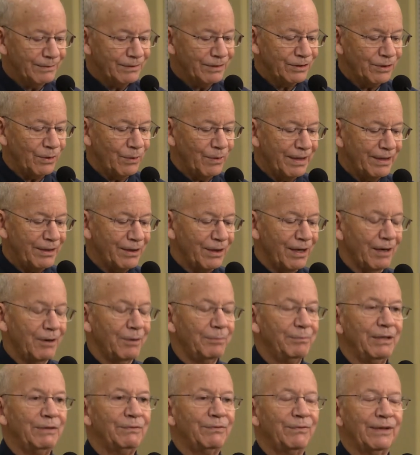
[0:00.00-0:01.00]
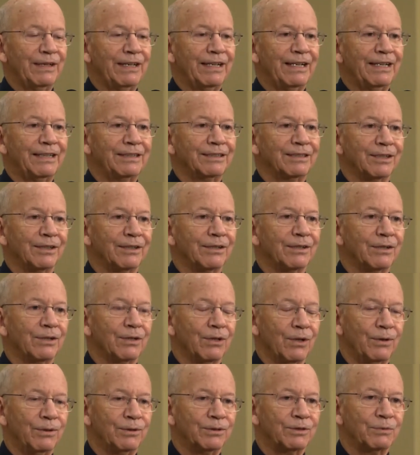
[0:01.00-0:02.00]
So I thought it'd be fitting to
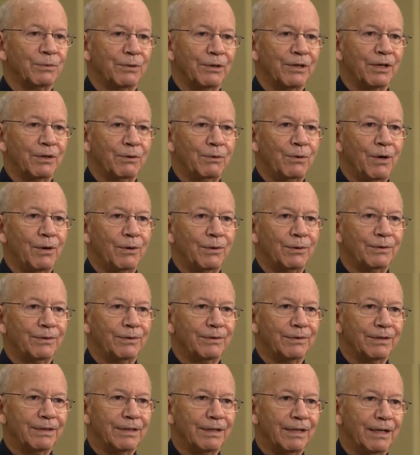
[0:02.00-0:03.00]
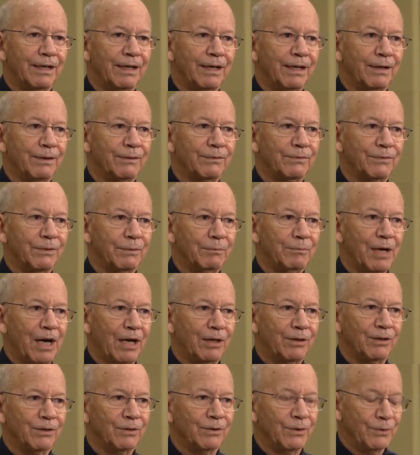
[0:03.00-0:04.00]
close with a quote from
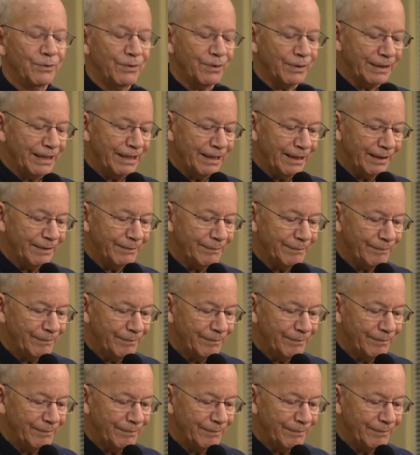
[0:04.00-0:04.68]
Martin Luther King.